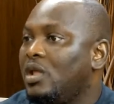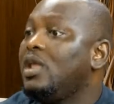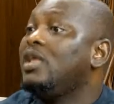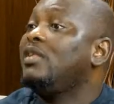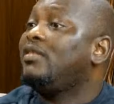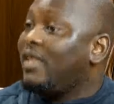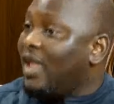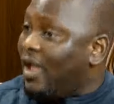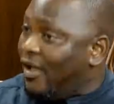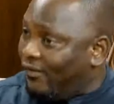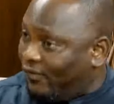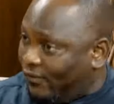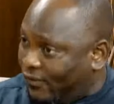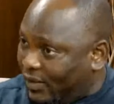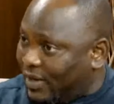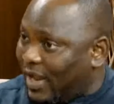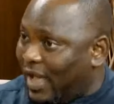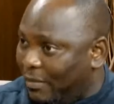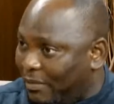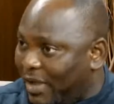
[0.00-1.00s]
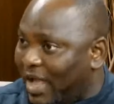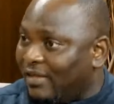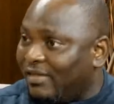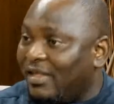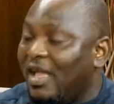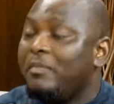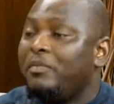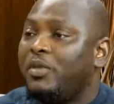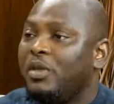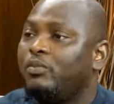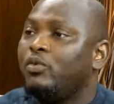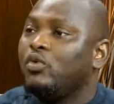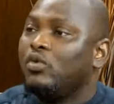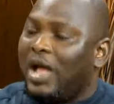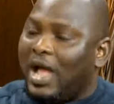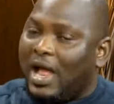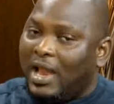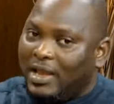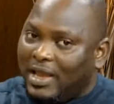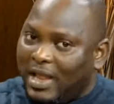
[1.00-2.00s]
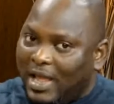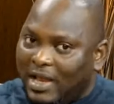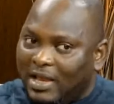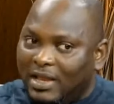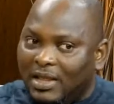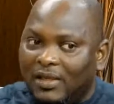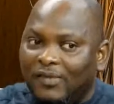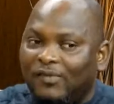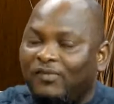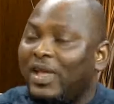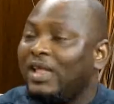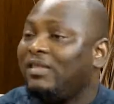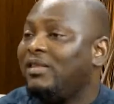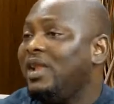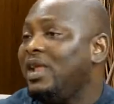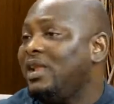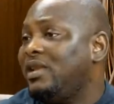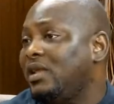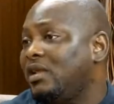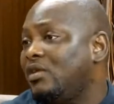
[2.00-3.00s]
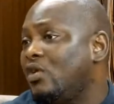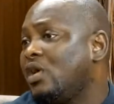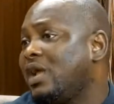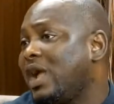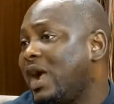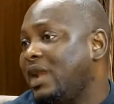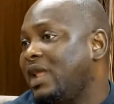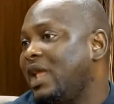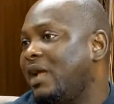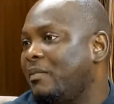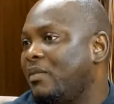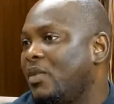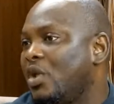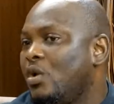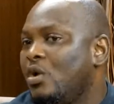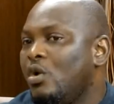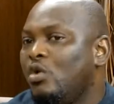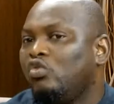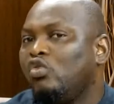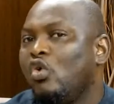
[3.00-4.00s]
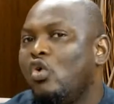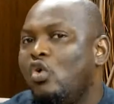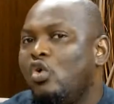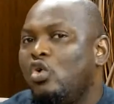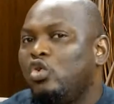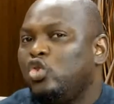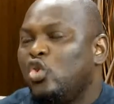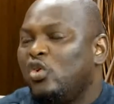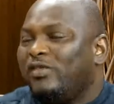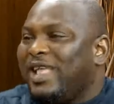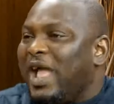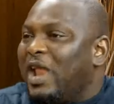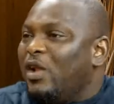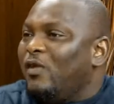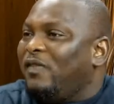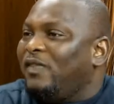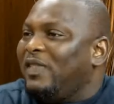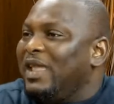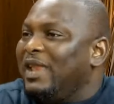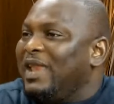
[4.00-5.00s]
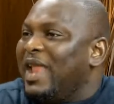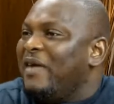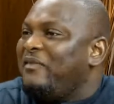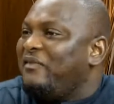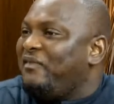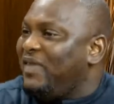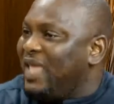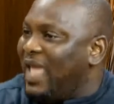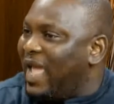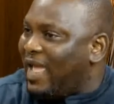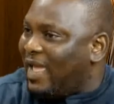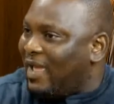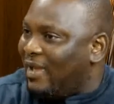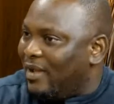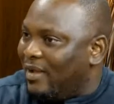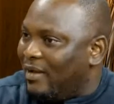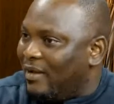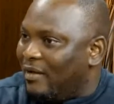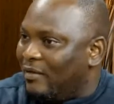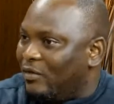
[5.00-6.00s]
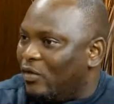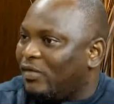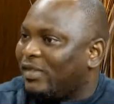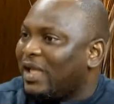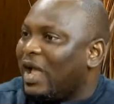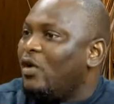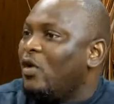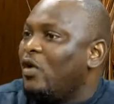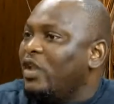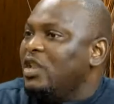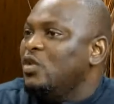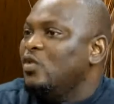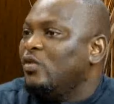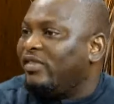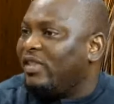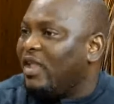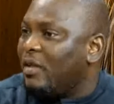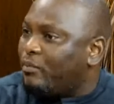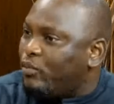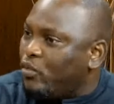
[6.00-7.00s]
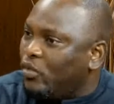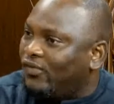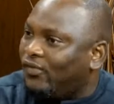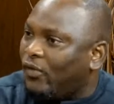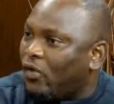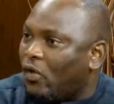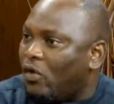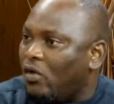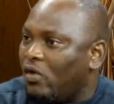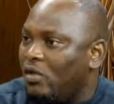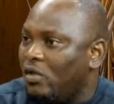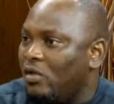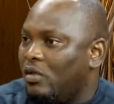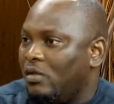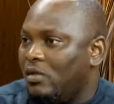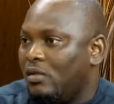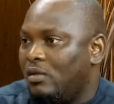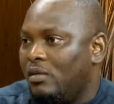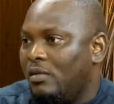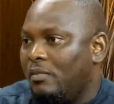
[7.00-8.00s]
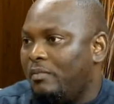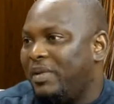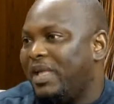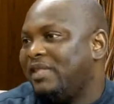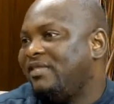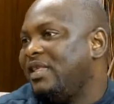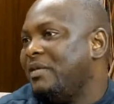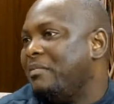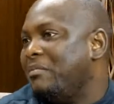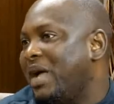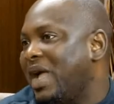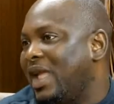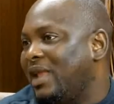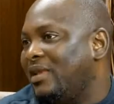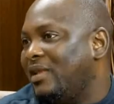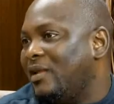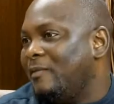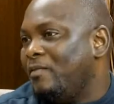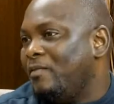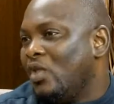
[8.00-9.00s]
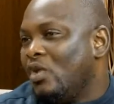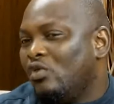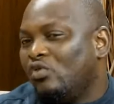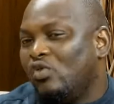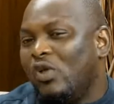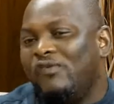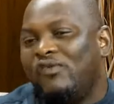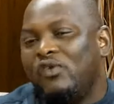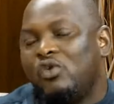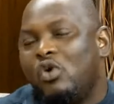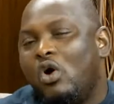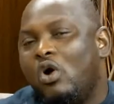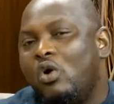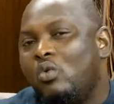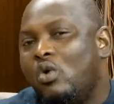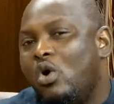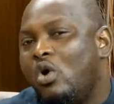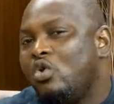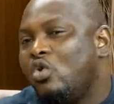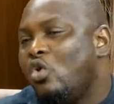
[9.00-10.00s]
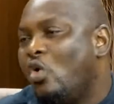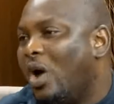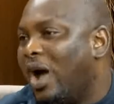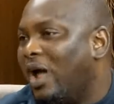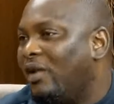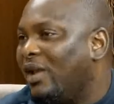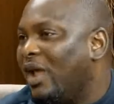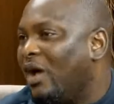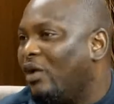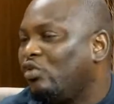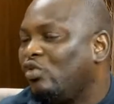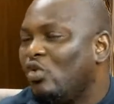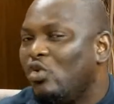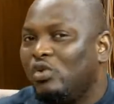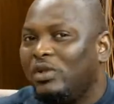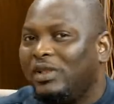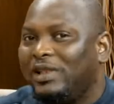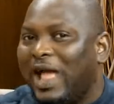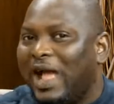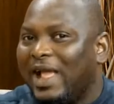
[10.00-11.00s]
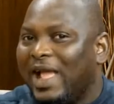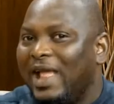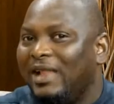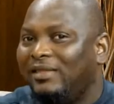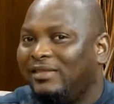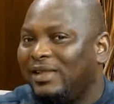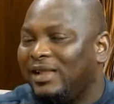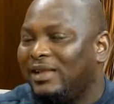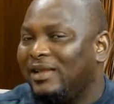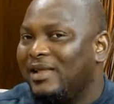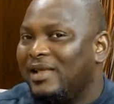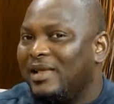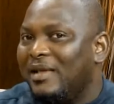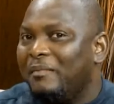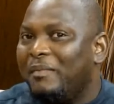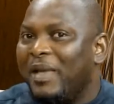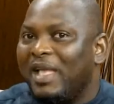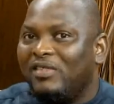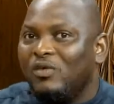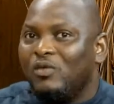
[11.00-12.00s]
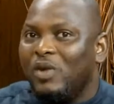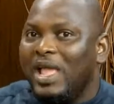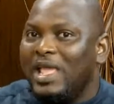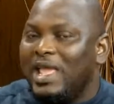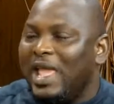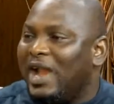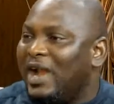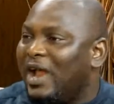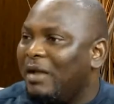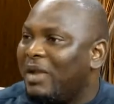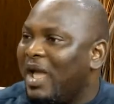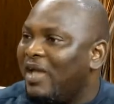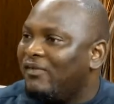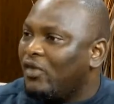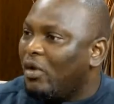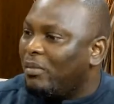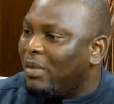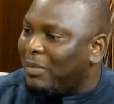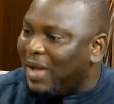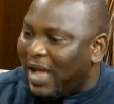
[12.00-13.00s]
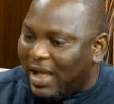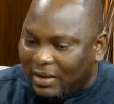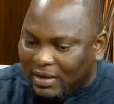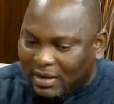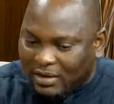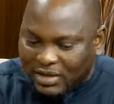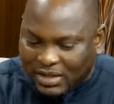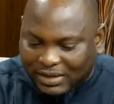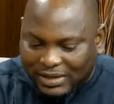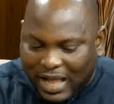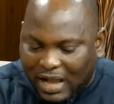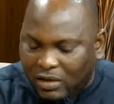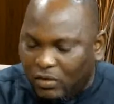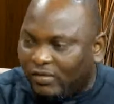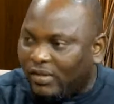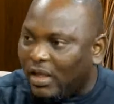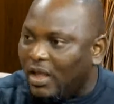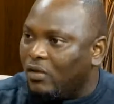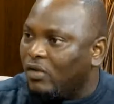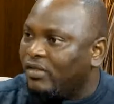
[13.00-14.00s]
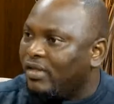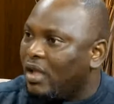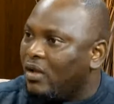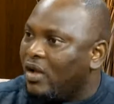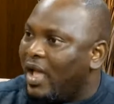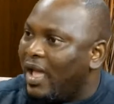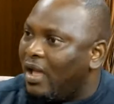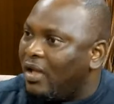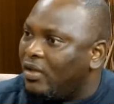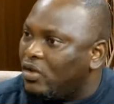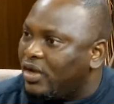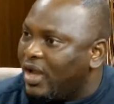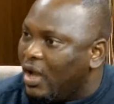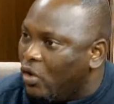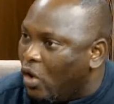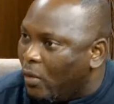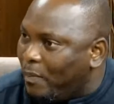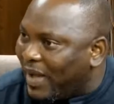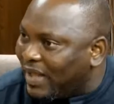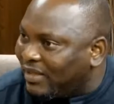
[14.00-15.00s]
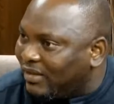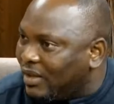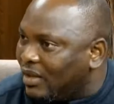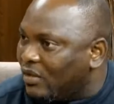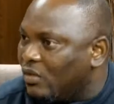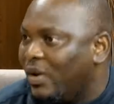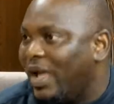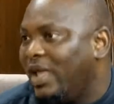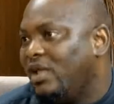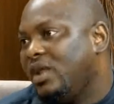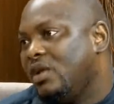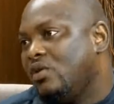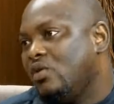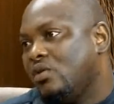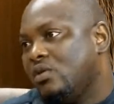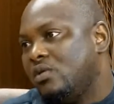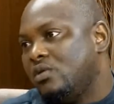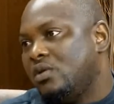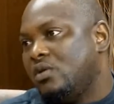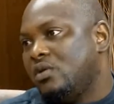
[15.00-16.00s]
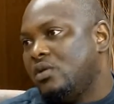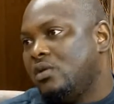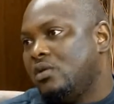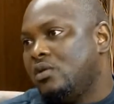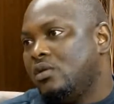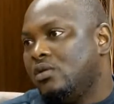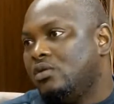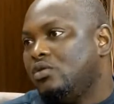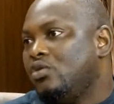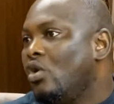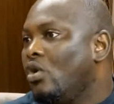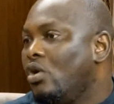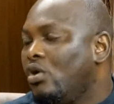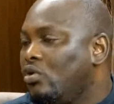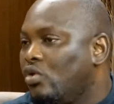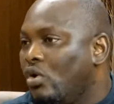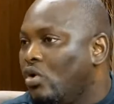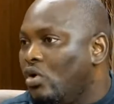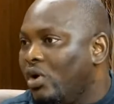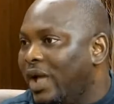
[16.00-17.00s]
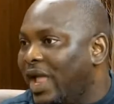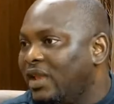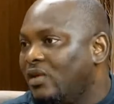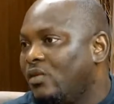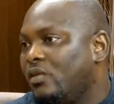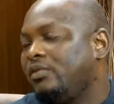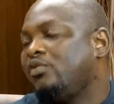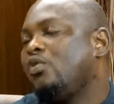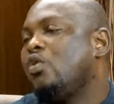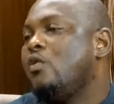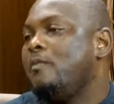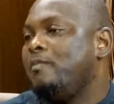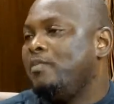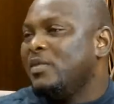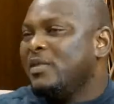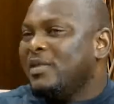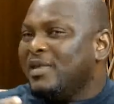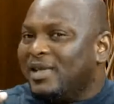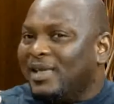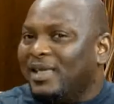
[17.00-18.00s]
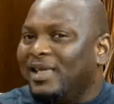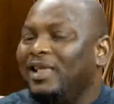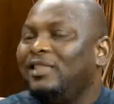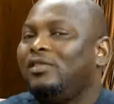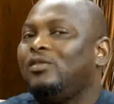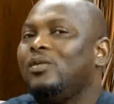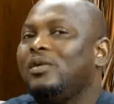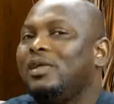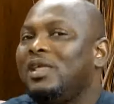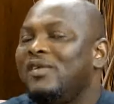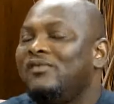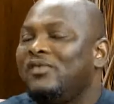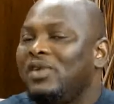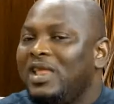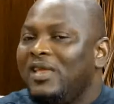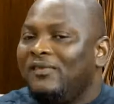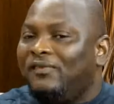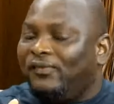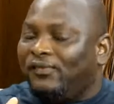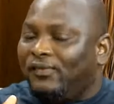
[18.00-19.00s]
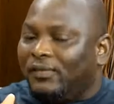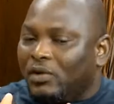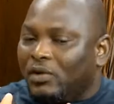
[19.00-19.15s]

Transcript: himself na by himself people and then the first lady don't carry am so those kind of thing na fear those kind of news they put for person mind so if you come not go out now so that kind of thing person where hear and now if your mama read that you say you go say eh you dey go party where you dey go no go any so it will even if